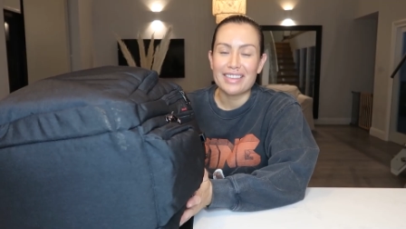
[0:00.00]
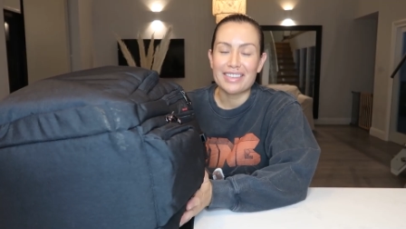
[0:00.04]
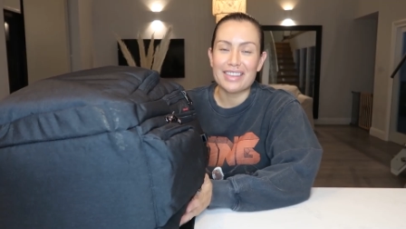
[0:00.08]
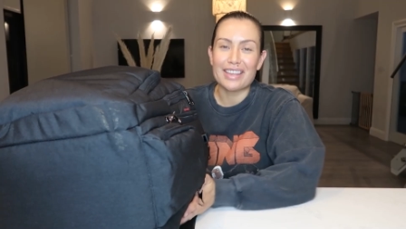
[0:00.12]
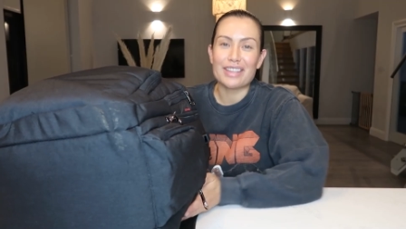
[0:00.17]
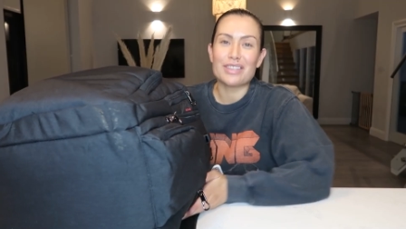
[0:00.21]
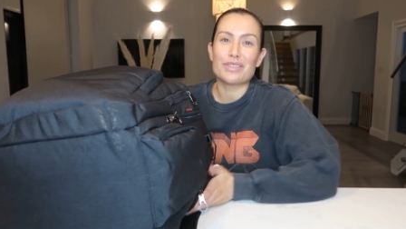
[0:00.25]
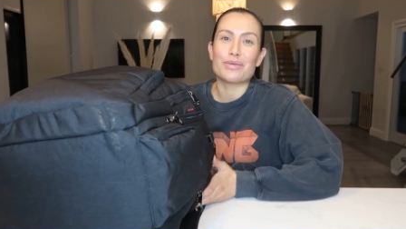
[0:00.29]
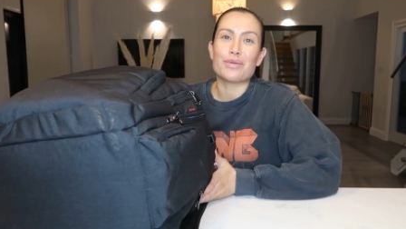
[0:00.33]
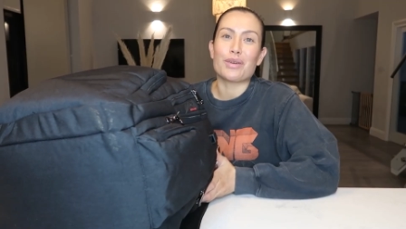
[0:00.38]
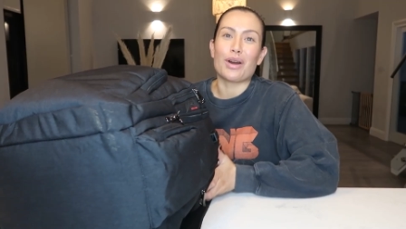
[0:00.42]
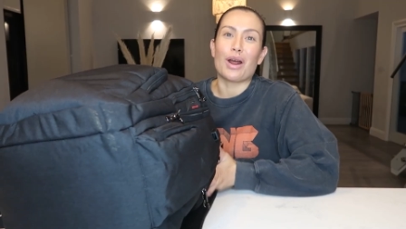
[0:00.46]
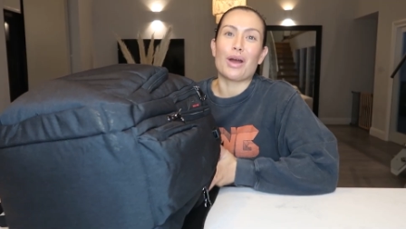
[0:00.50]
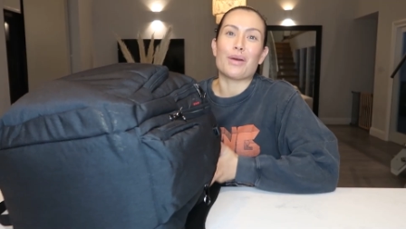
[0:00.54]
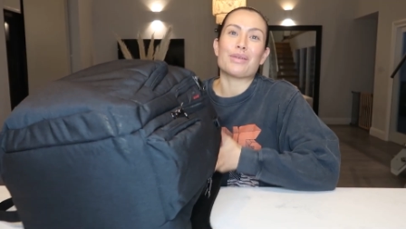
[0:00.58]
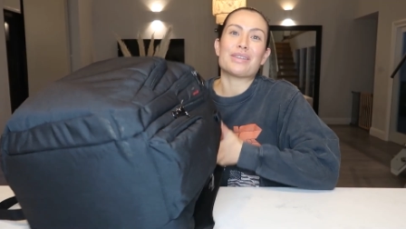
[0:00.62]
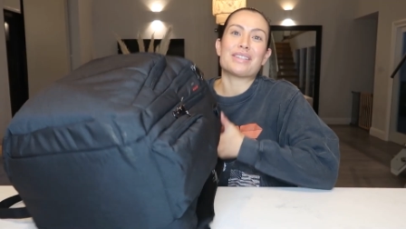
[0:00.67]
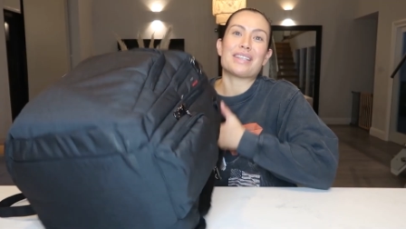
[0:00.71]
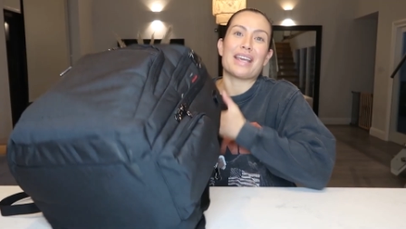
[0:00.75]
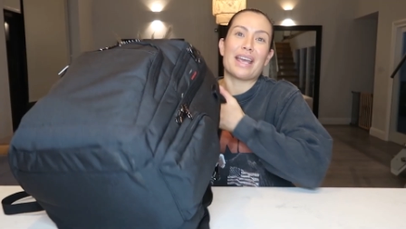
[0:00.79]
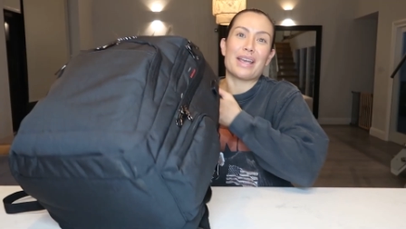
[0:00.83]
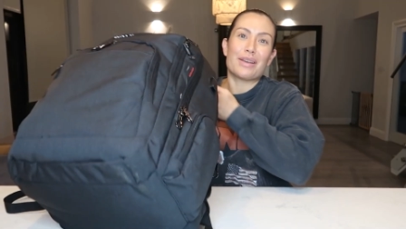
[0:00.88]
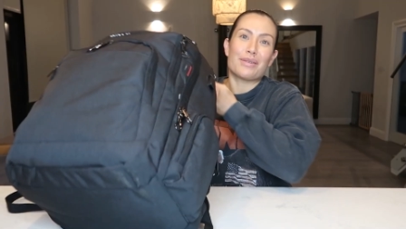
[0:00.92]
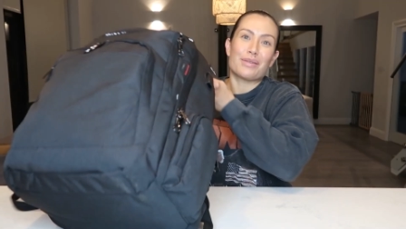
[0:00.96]
That's what I
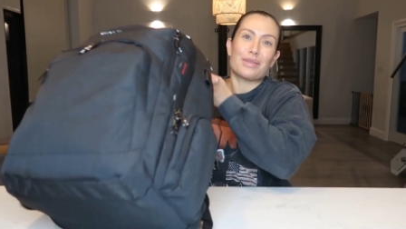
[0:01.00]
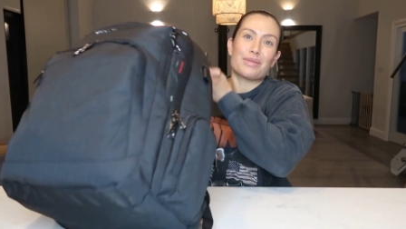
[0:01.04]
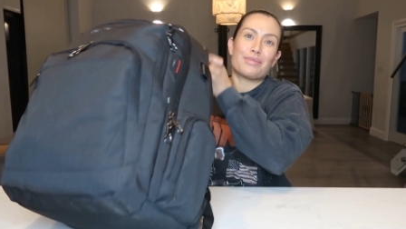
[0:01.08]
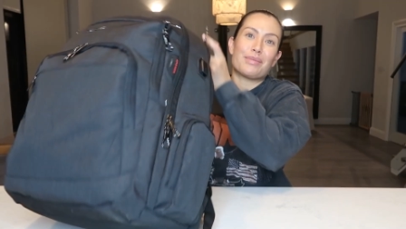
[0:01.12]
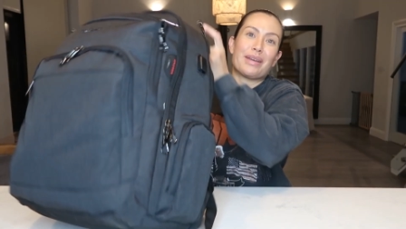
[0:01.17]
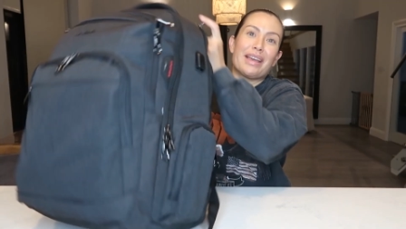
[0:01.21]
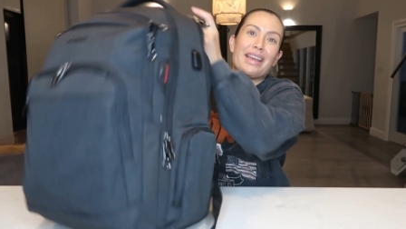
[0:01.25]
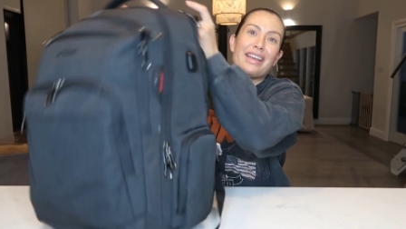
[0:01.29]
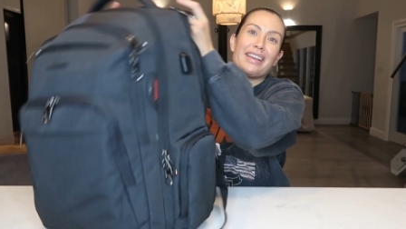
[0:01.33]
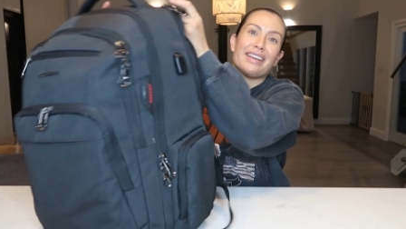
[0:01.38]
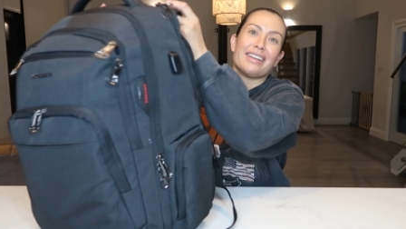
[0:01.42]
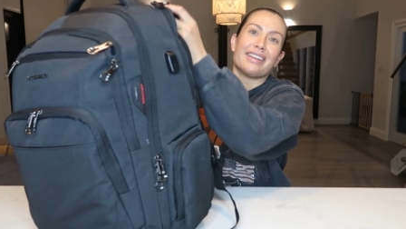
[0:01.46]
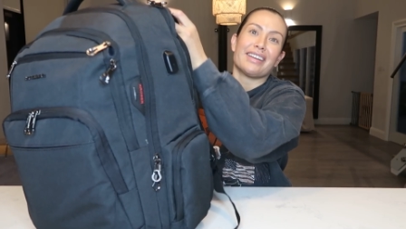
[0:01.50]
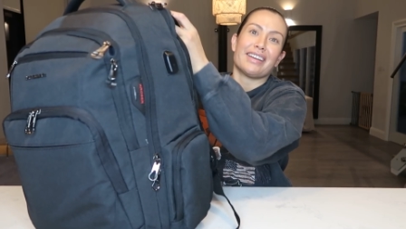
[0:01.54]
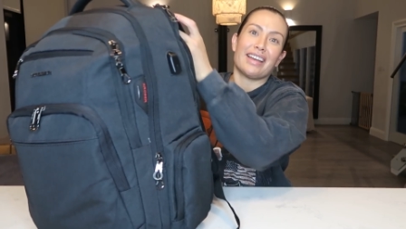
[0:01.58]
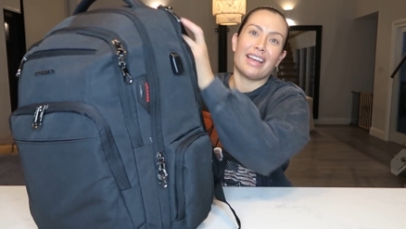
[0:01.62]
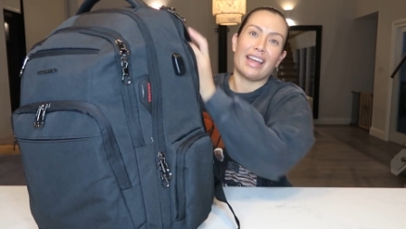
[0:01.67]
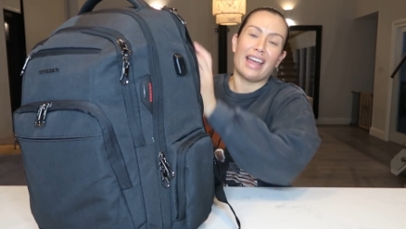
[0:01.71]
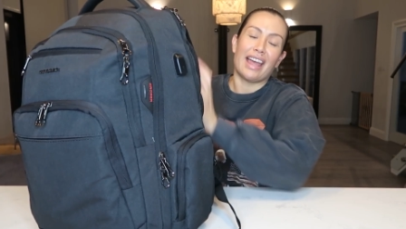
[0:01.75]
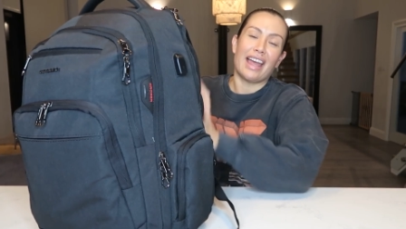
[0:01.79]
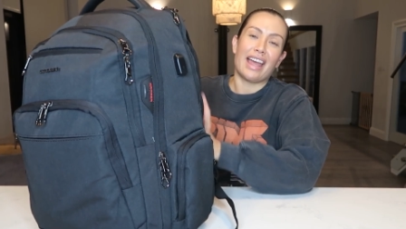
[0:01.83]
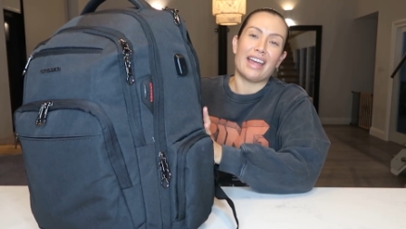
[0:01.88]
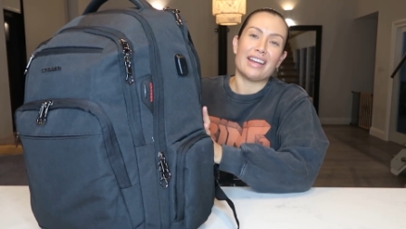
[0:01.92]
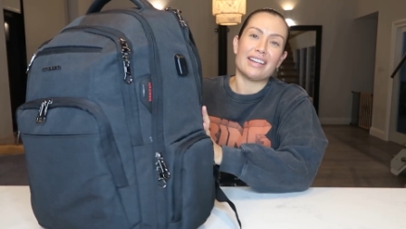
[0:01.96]
would take with me.
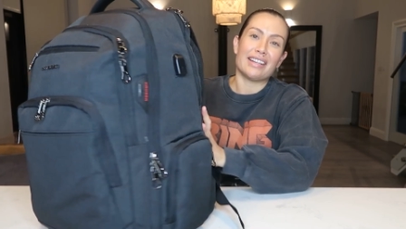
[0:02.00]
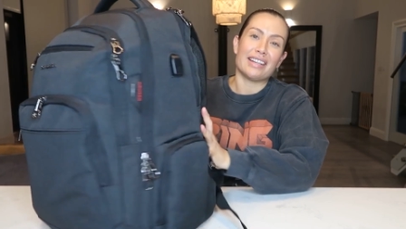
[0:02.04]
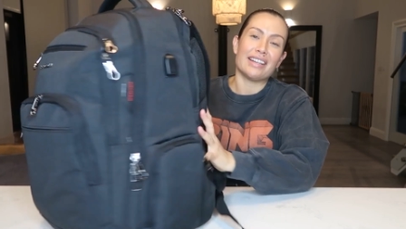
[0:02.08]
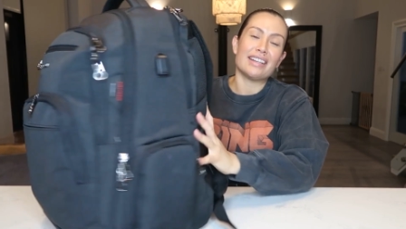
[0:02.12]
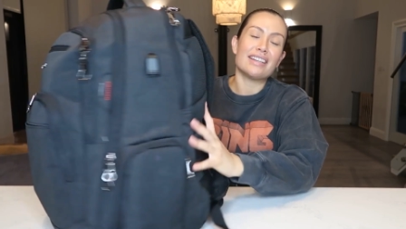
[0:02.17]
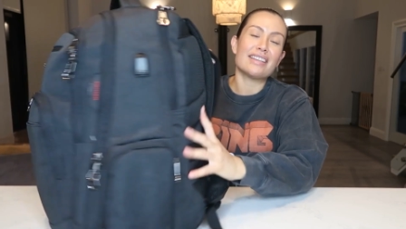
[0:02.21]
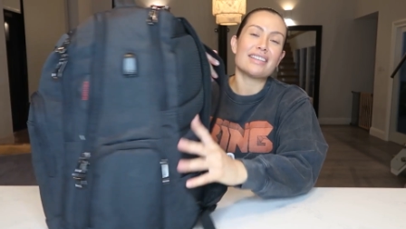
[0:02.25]
And it